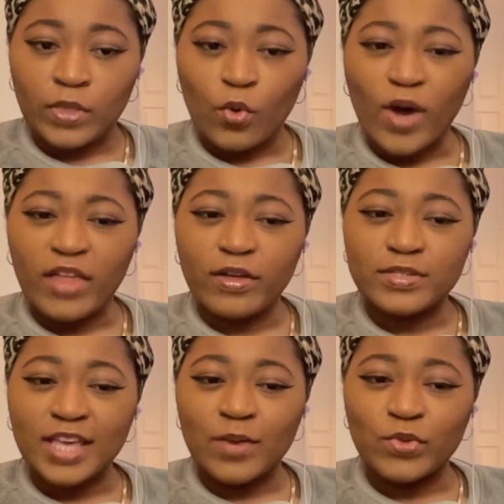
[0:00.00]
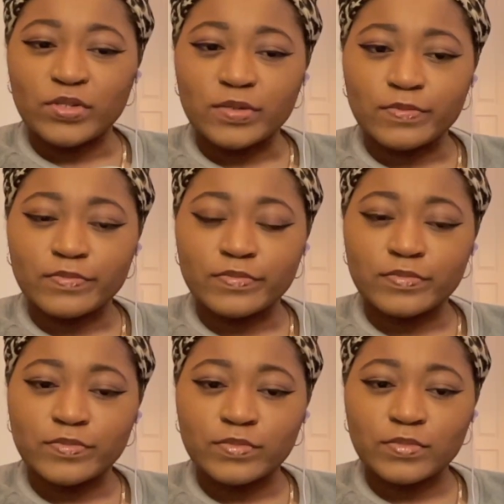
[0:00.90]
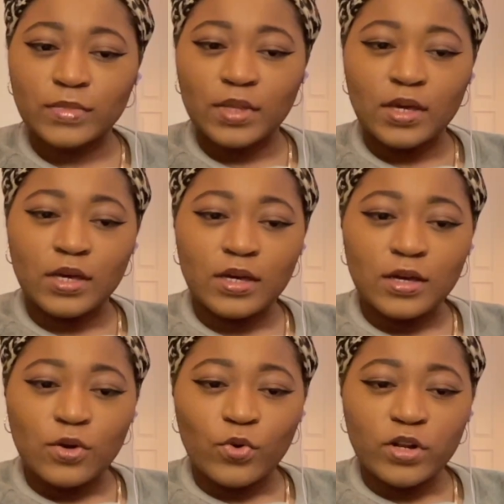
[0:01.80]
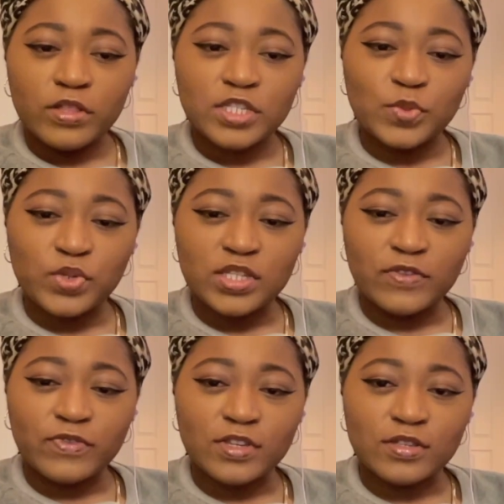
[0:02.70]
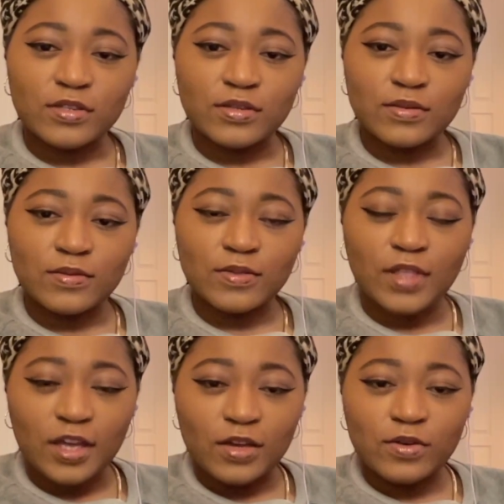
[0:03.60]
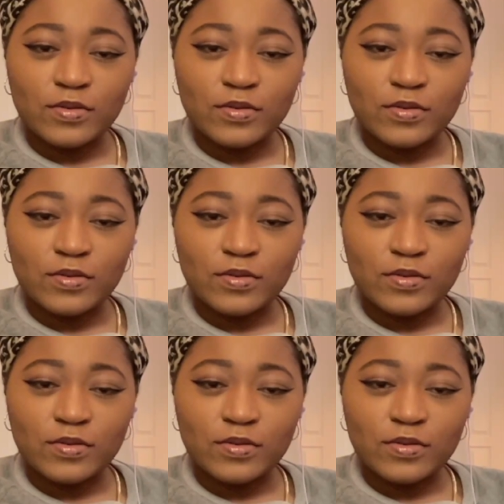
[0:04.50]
Why are those animals? What are the specifics? Like,